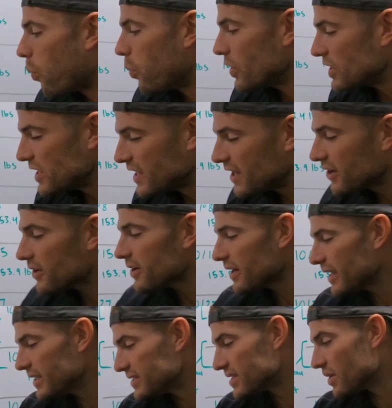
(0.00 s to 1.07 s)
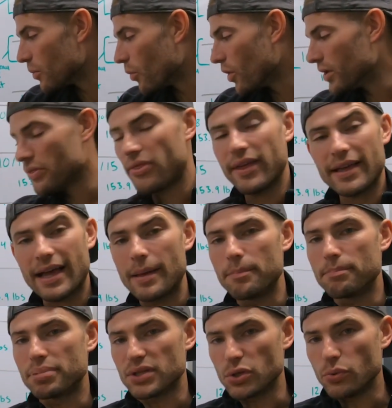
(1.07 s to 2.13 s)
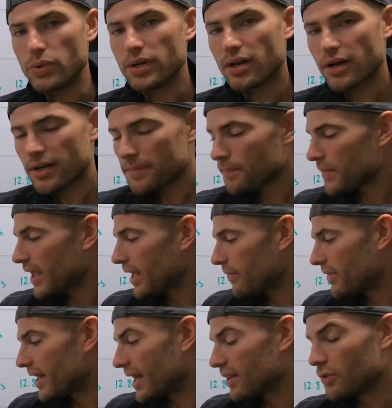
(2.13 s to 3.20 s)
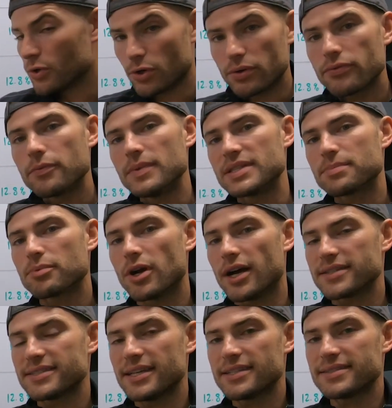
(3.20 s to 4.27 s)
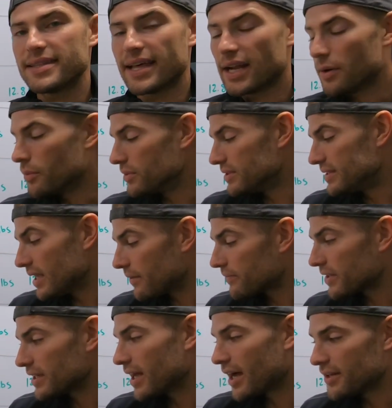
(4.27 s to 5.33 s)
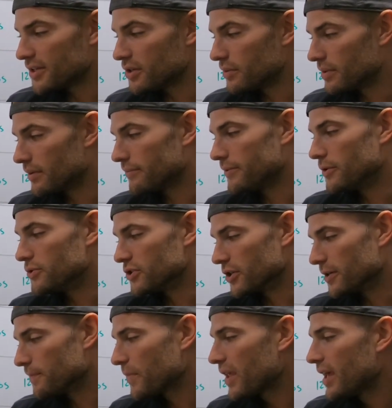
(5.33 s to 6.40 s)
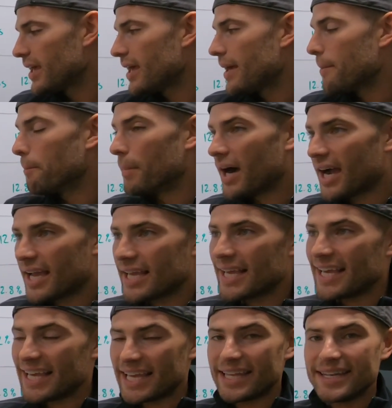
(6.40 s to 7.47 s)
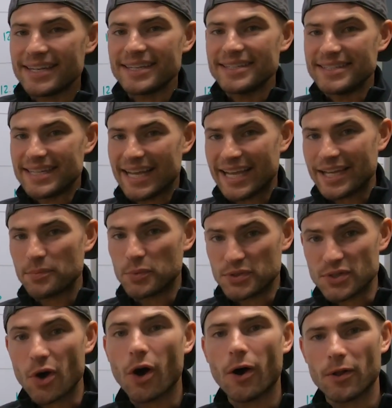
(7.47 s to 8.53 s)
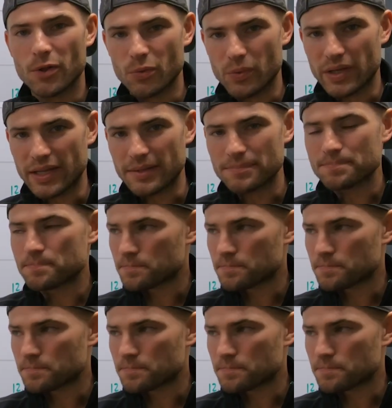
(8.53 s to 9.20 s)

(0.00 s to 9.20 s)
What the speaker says: here is the one thing I blew it on that I learned from this process that I will definitely not do in the future. My end date was Halloween.